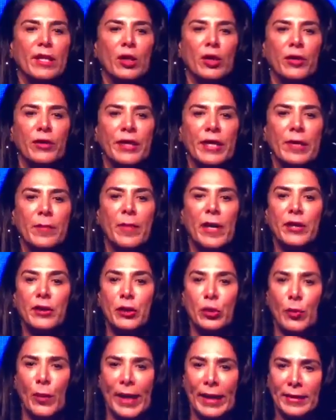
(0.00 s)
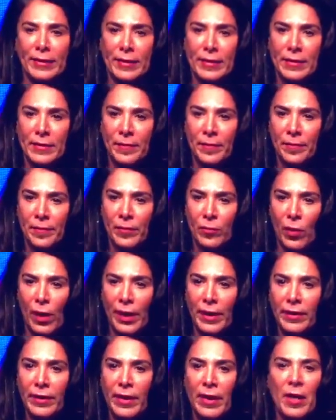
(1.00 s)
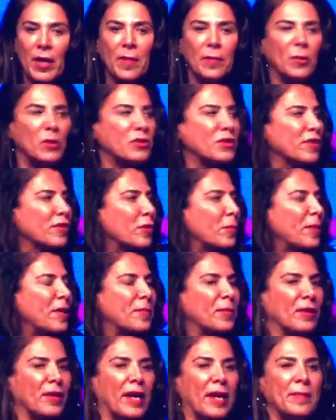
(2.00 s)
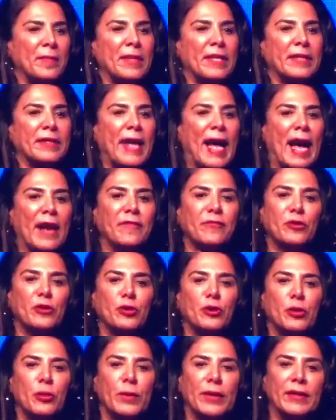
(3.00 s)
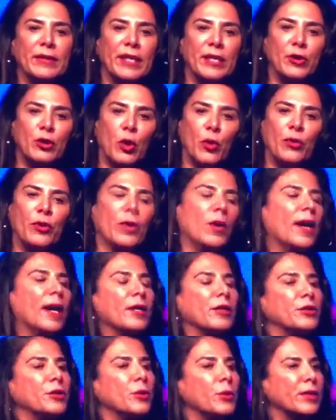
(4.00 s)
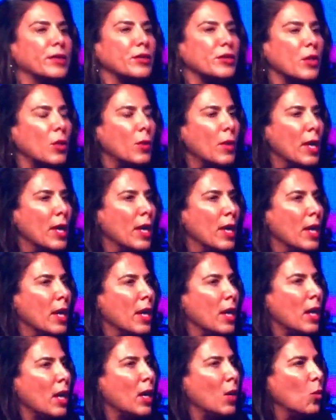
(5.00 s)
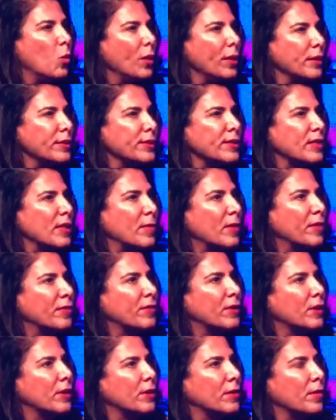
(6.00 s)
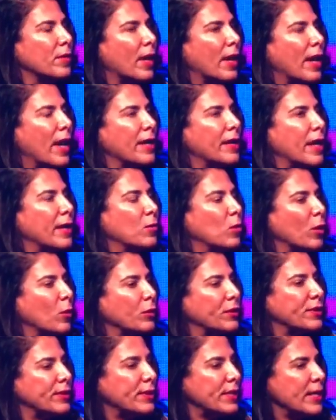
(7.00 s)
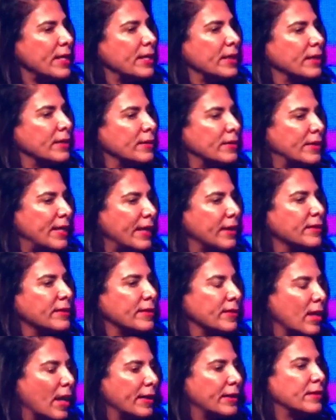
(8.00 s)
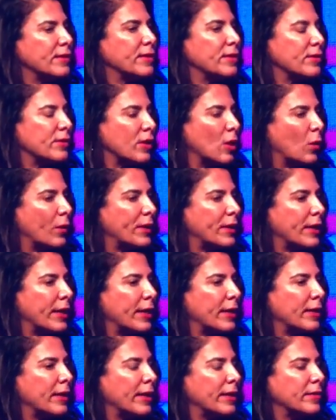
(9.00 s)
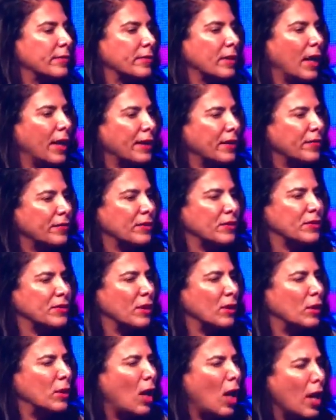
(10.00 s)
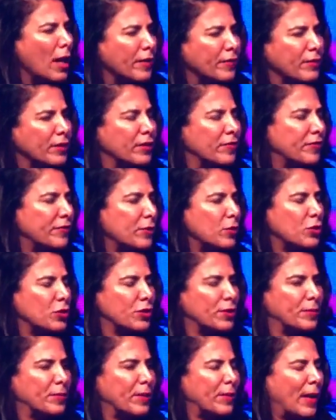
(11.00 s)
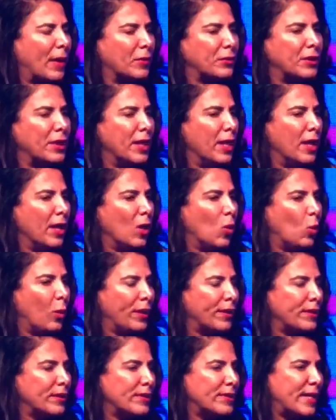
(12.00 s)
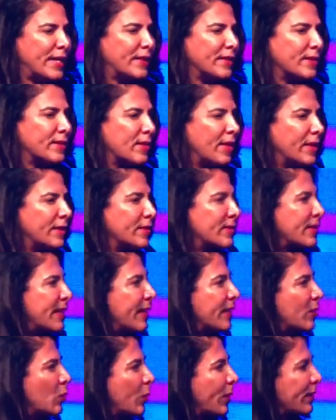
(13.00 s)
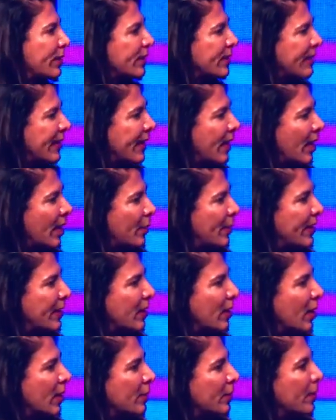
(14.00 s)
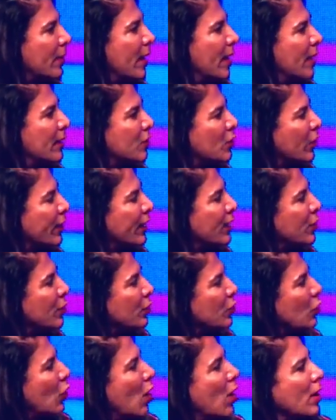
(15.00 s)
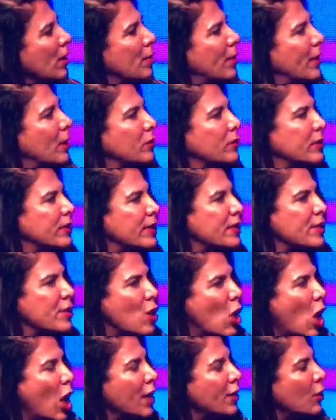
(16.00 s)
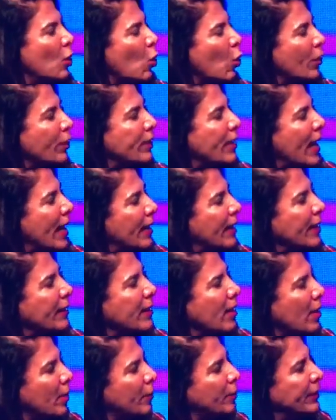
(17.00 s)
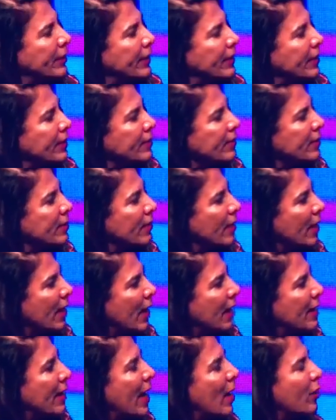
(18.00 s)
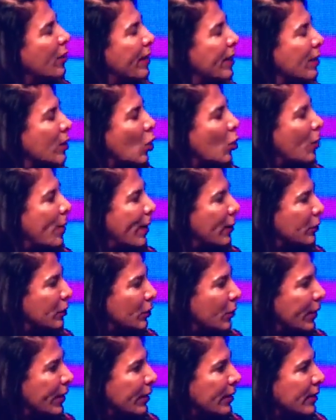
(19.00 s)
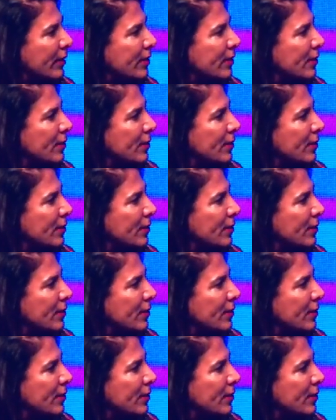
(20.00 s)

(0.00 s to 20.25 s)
learning by duress, right? Most of the people that I meet have to do it, they don't know how to do it. So what are some of the, and what we're seeing is data science is going in, and kind of there's a lot of confusion about where does data science end, where does AI become. So can you talk about the non-organic companies and how they go about doing this?